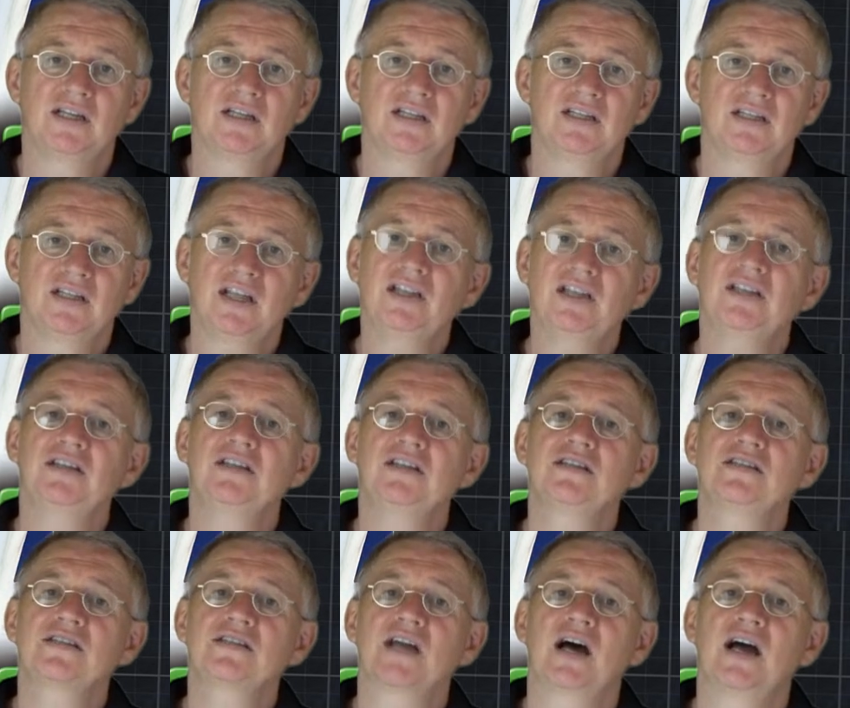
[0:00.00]
then it
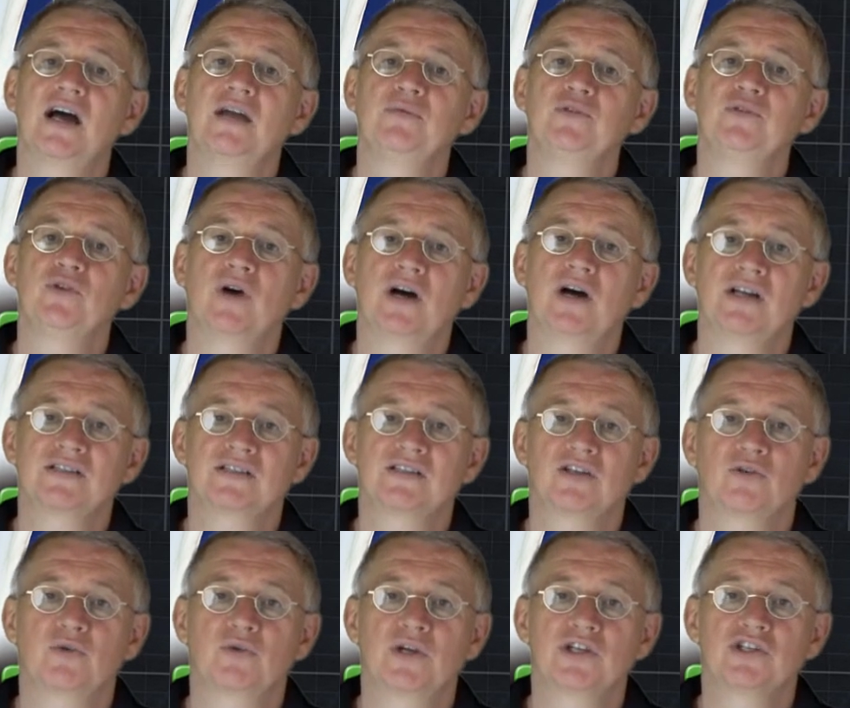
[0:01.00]
is time to ask the
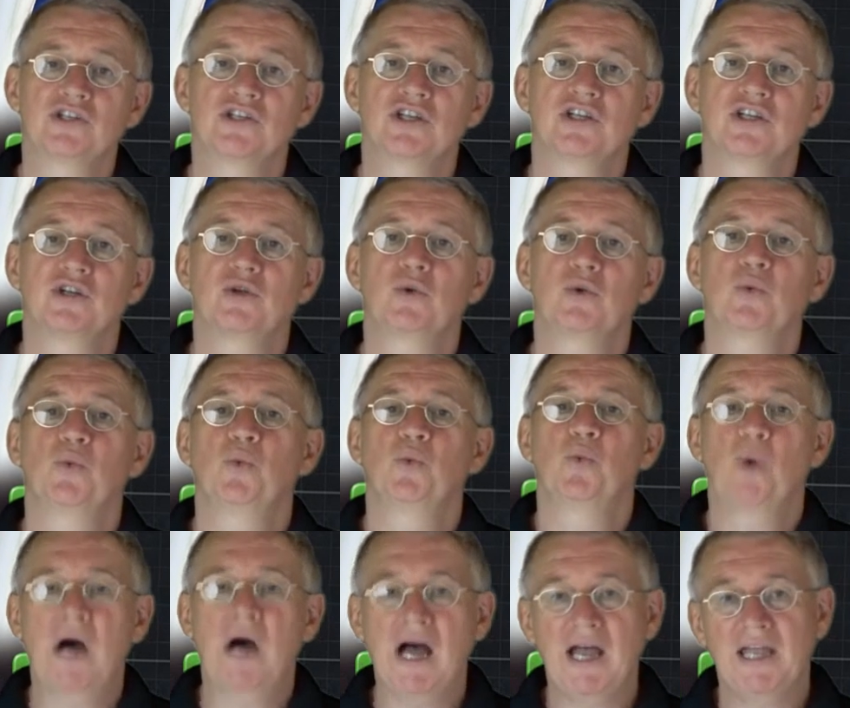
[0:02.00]
question,
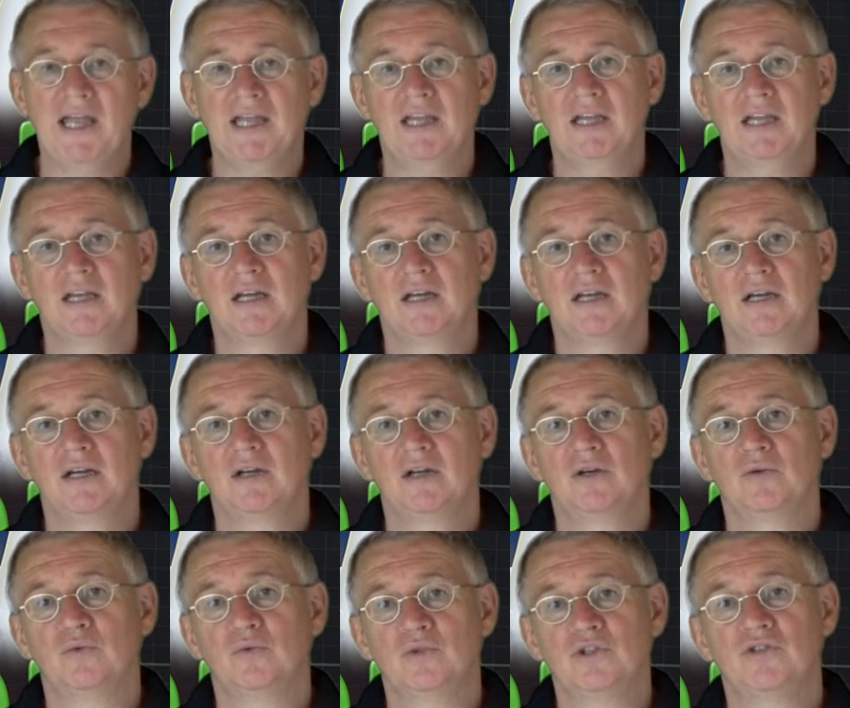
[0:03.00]
why
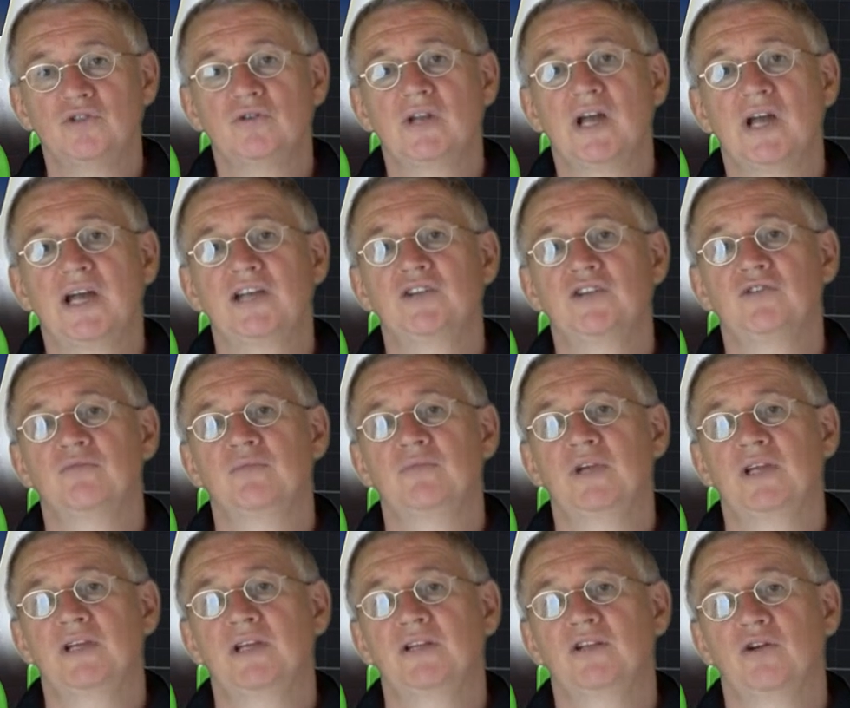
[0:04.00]
would you like to
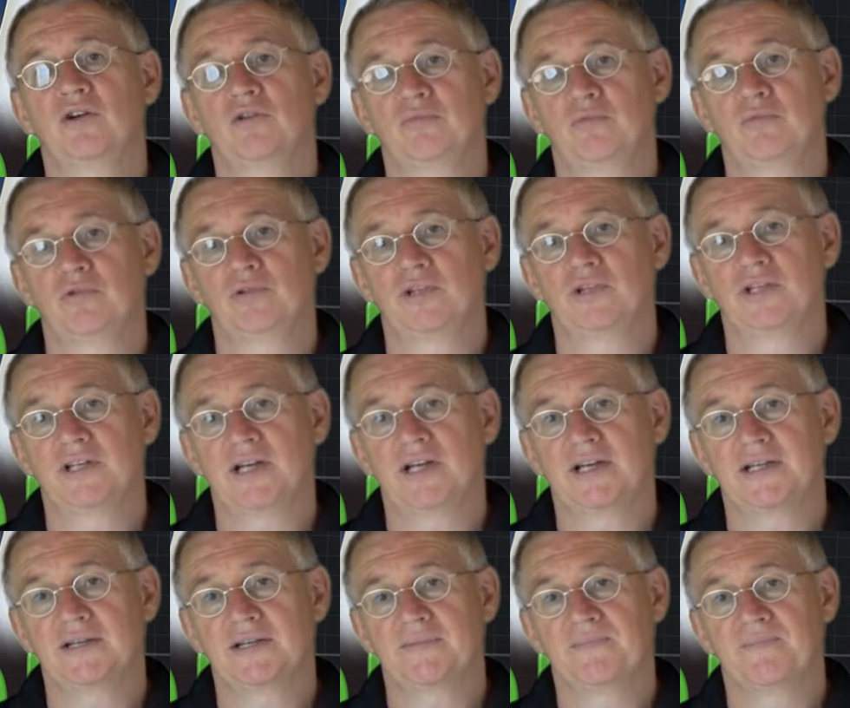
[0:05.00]
make the oil protein
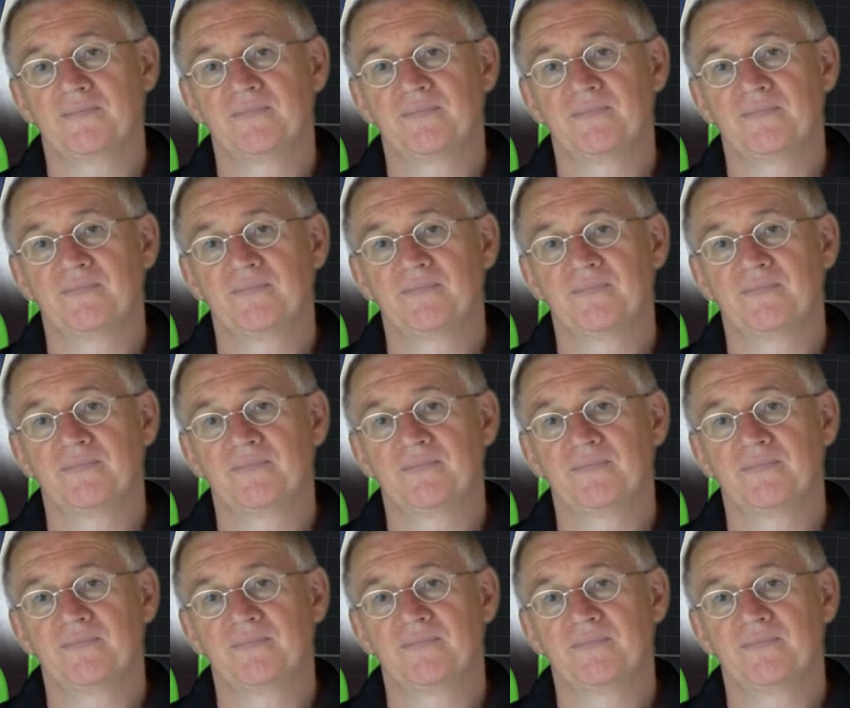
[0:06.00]
diet?